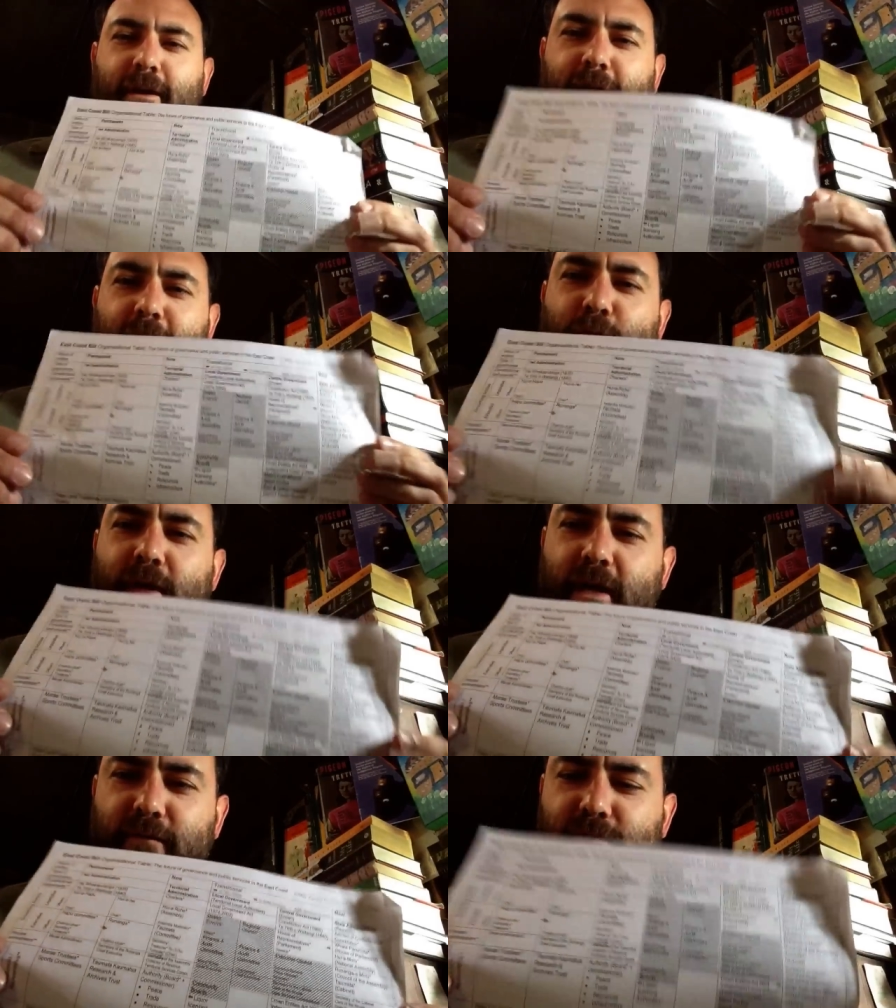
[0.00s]
and we
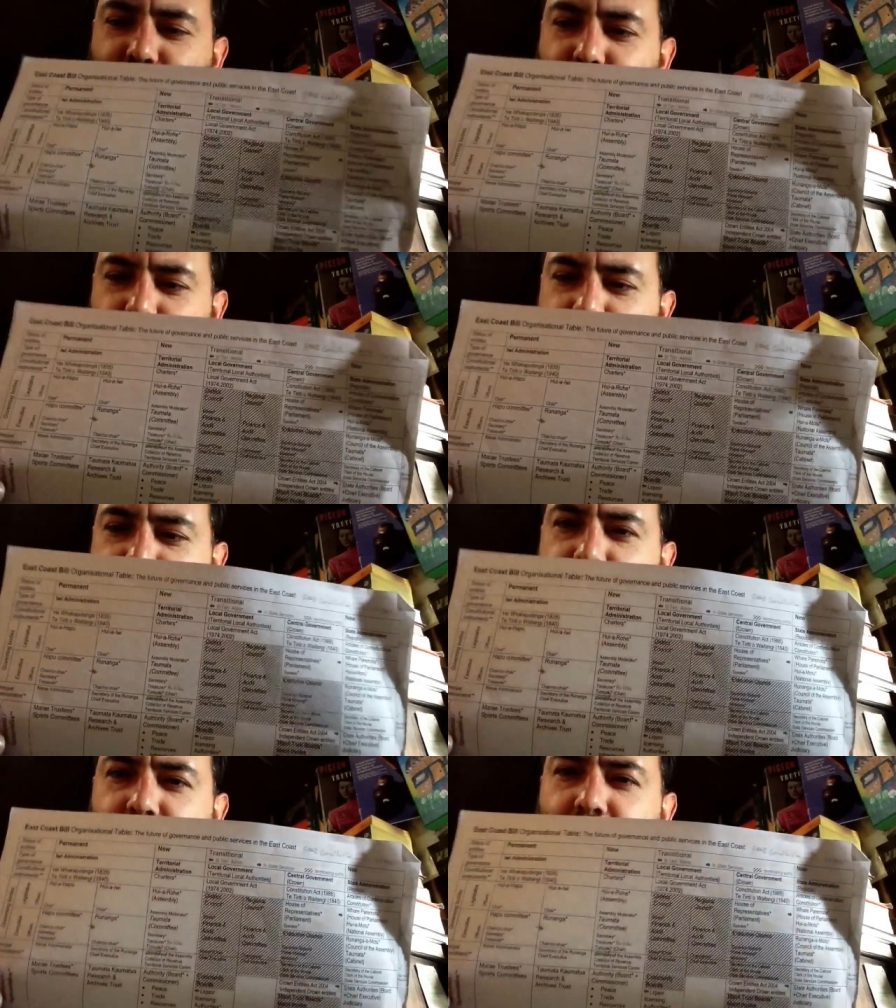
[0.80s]
have certain
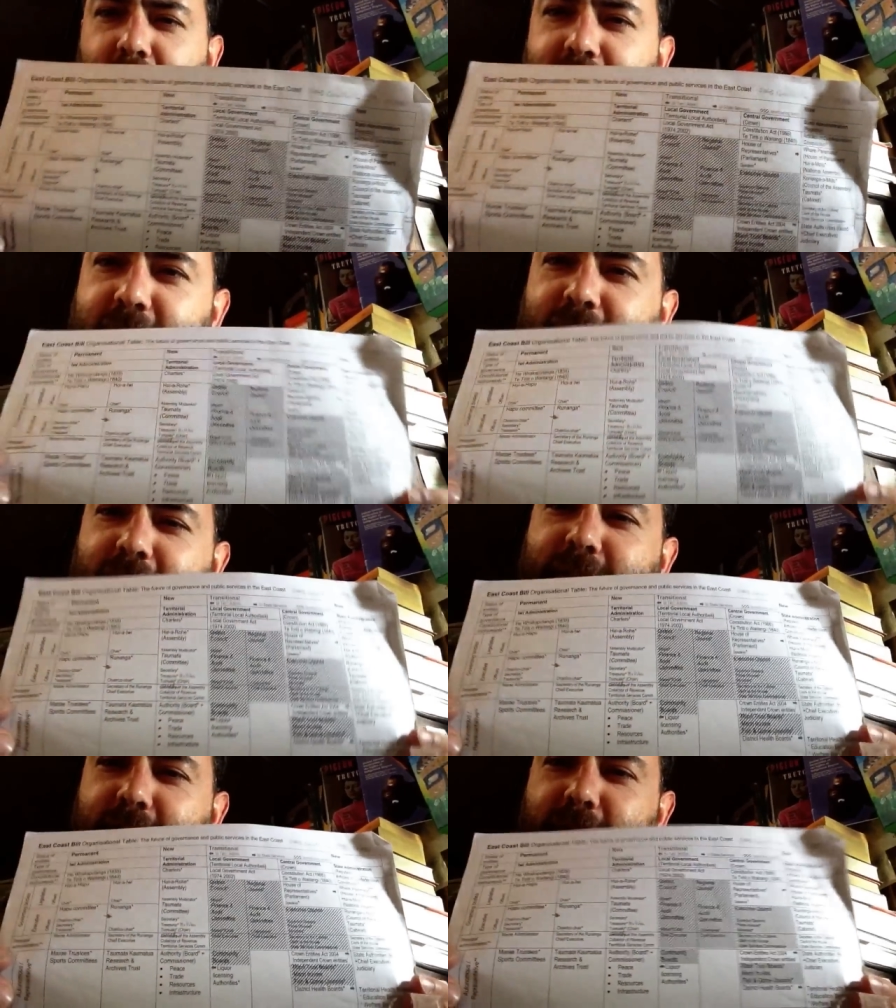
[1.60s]
uh, ideas